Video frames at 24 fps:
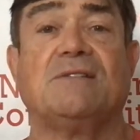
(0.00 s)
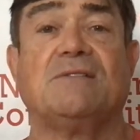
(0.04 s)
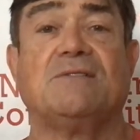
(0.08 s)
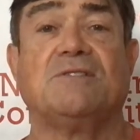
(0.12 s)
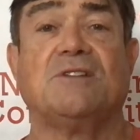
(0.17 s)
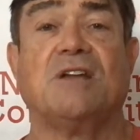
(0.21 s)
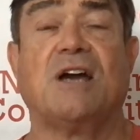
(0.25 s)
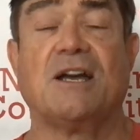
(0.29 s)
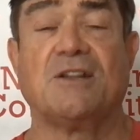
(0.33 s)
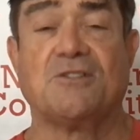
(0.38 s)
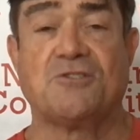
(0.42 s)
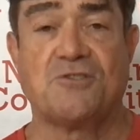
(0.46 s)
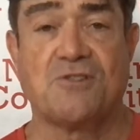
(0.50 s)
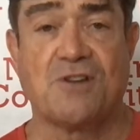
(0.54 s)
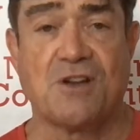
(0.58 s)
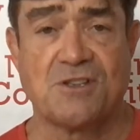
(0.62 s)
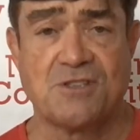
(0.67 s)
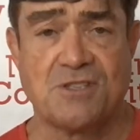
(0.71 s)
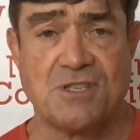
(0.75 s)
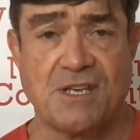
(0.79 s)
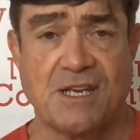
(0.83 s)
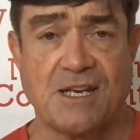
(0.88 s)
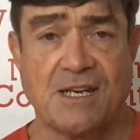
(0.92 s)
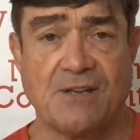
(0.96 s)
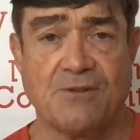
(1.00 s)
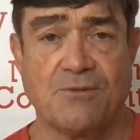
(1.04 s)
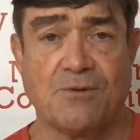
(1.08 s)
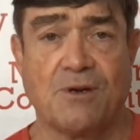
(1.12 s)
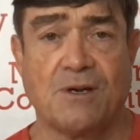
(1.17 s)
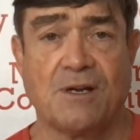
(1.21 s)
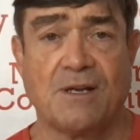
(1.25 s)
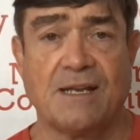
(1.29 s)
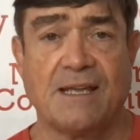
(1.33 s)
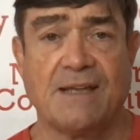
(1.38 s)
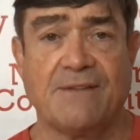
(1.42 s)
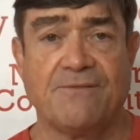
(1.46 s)
not trusting
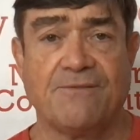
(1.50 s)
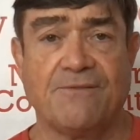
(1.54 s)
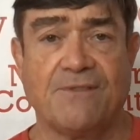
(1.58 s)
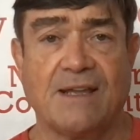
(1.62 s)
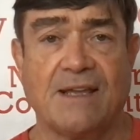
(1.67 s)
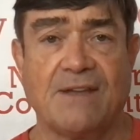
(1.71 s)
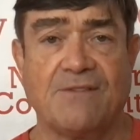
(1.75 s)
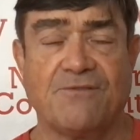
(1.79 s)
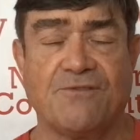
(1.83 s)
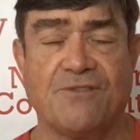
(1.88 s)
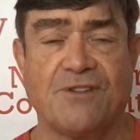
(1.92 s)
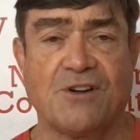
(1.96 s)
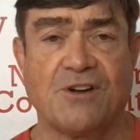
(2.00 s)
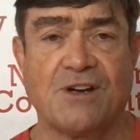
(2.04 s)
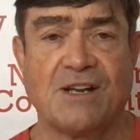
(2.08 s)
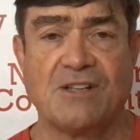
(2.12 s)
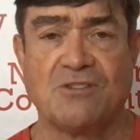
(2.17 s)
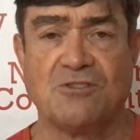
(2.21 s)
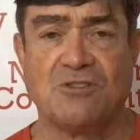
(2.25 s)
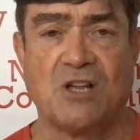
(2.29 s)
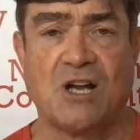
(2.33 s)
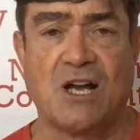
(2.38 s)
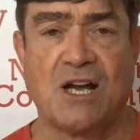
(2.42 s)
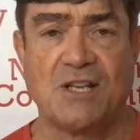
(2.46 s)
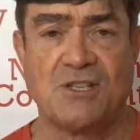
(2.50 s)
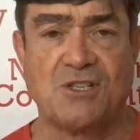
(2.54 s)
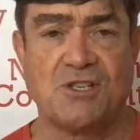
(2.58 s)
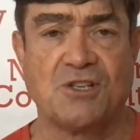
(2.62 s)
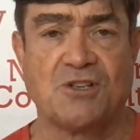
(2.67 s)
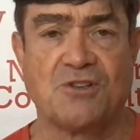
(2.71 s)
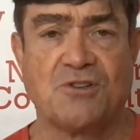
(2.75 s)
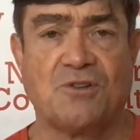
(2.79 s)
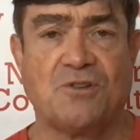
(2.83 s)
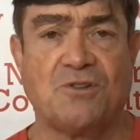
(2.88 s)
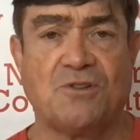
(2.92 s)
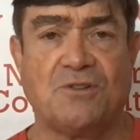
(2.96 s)
anyone, and very
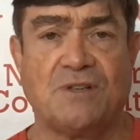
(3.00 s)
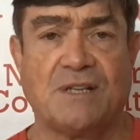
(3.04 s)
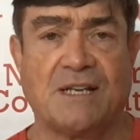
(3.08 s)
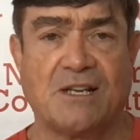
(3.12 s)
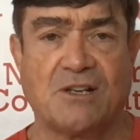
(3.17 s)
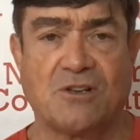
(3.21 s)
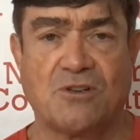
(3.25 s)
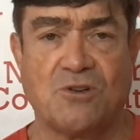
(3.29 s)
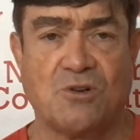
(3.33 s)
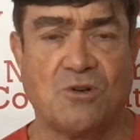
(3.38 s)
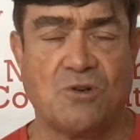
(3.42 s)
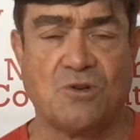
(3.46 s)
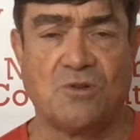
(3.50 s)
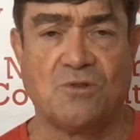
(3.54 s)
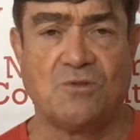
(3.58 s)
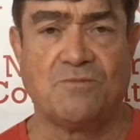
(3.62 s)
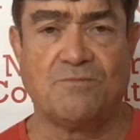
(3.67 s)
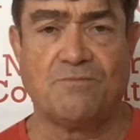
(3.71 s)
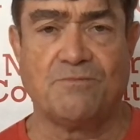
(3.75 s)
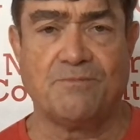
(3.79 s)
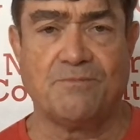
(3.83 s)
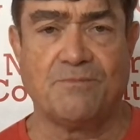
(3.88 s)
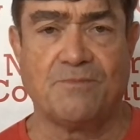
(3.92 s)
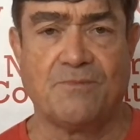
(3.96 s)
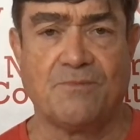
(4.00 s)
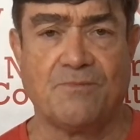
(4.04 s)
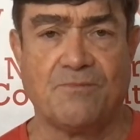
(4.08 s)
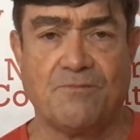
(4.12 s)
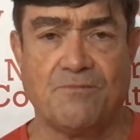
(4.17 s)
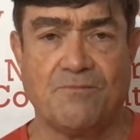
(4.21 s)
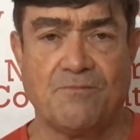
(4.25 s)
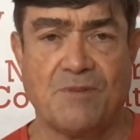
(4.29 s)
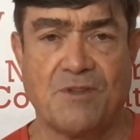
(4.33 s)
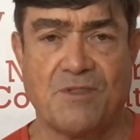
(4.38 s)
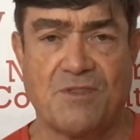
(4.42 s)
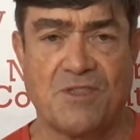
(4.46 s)
logical in a cold,
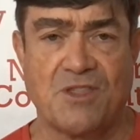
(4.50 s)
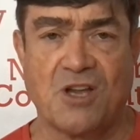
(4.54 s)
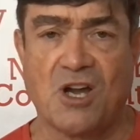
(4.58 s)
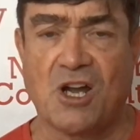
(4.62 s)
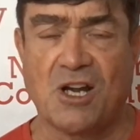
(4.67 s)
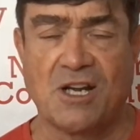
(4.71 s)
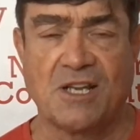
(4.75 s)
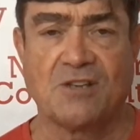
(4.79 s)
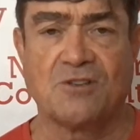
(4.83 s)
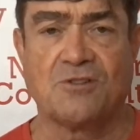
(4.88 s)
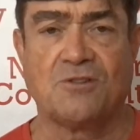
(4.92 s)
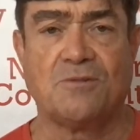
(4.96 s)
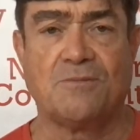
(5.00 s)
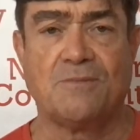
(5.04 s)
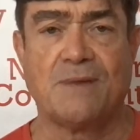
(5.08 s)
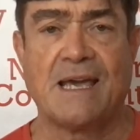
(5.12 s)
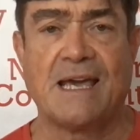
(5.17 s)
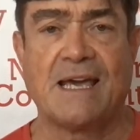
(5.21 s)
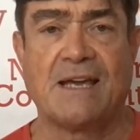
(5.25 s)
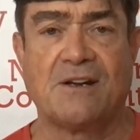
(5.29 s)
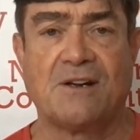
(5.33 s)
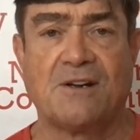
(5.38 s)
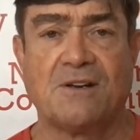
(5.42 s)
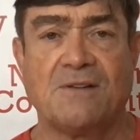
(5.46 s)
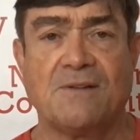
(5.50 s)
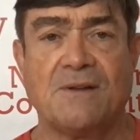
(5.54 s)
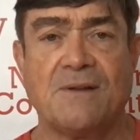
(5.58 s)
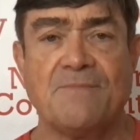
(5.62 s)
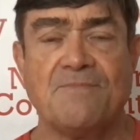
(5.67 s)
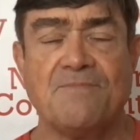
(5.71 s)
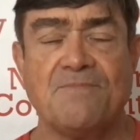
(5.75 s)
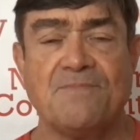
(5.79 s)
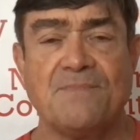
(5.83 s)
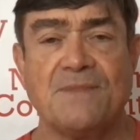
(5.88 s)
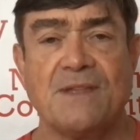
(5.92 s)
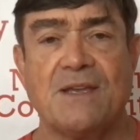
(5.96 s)
methodical manner,
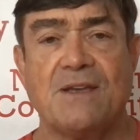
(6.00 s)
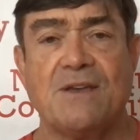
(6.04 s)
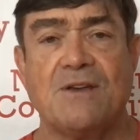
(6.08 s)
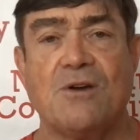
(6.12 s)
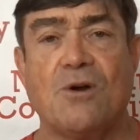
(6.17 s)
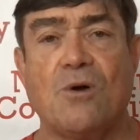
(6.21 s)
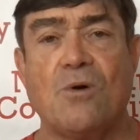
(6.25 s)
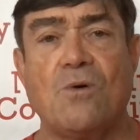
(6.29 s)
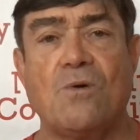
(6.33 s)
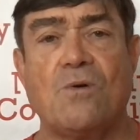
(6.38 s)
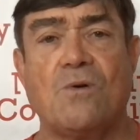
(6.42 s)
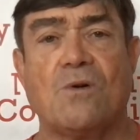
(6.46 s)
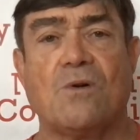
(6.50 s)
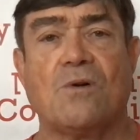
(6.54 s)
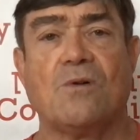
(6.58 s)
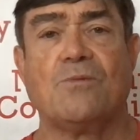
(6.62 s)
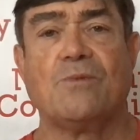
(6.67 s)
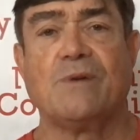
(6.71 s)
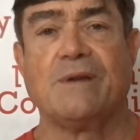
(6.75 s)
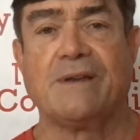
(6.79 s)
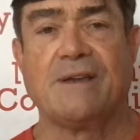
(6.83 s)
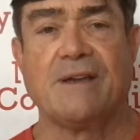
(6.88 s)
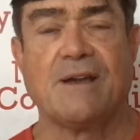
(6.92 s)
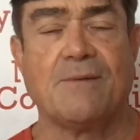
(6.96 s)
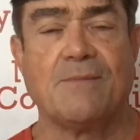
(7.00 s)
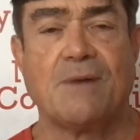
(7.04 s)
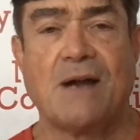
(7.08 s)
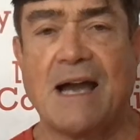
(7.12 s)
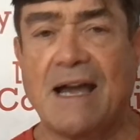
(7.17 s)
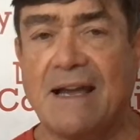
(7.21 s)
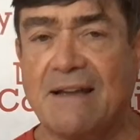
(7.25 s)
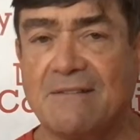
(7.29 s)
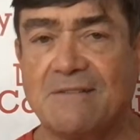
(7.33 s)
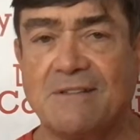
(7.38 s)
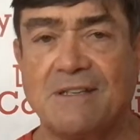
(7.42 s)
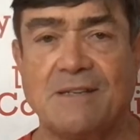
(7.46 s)
or we become
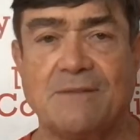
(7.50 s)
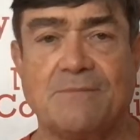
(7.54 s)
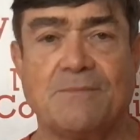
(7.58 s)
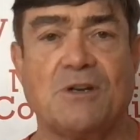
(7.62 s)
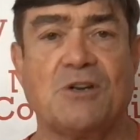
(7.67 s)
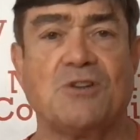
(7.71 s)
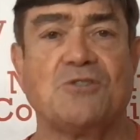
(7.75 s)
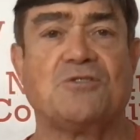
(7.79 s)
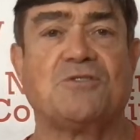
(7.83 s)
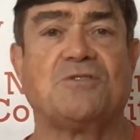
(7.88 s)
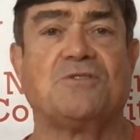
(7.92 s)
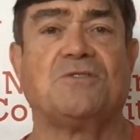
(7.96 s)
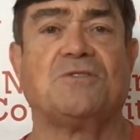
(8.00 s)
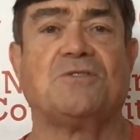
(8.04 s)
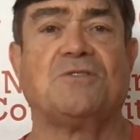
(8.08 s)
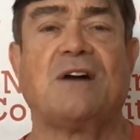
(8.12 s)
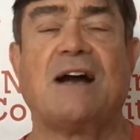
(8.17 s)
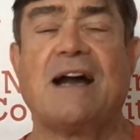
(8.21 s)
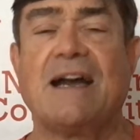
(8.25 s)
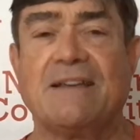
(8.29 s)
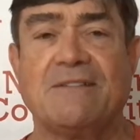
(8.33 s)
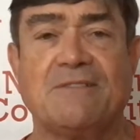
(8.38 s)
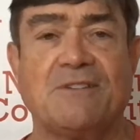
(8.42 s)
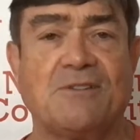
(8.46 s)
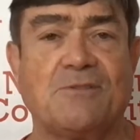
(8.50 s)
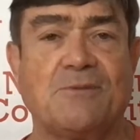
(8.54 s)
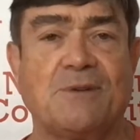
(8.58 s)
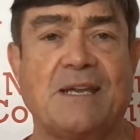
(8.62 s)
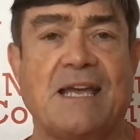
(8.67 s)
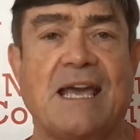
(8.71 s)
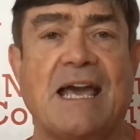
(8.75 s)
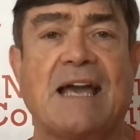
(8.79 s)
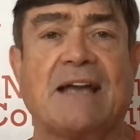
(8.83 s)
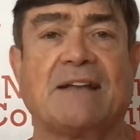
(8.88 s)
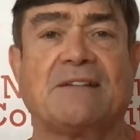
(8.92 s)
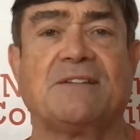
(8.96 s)
highly emotional, highly
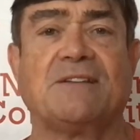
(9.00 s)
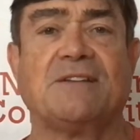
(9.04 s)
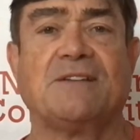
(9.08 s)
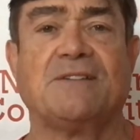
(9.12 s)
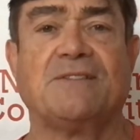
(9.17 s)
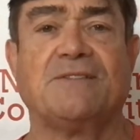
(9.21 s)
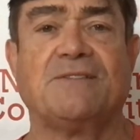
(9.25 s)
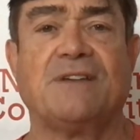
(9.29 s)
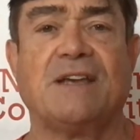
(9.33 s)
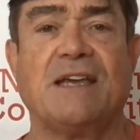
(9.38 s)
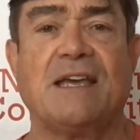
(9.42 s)
reactive,